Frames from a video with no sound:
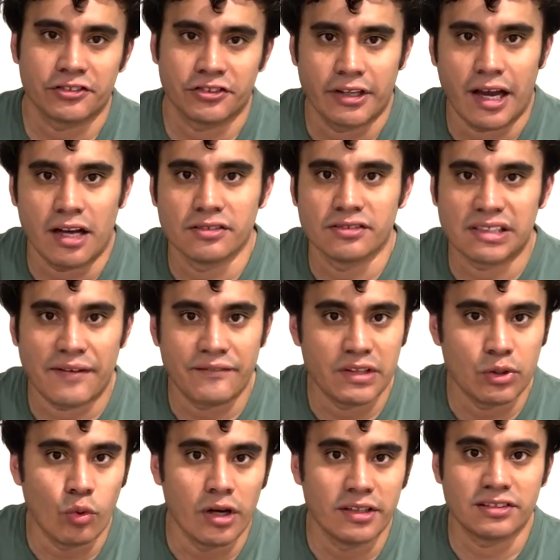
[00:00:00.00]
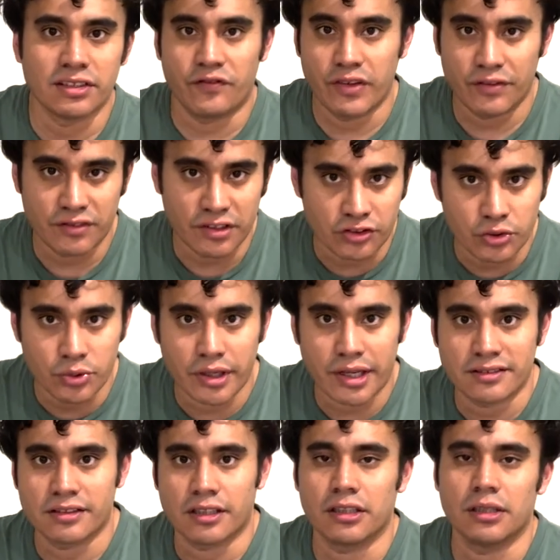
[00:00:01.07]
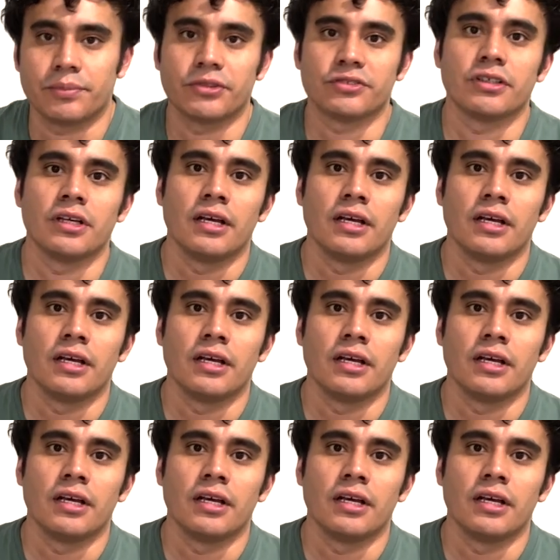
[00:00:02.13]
are down 71-52 against the Clippers.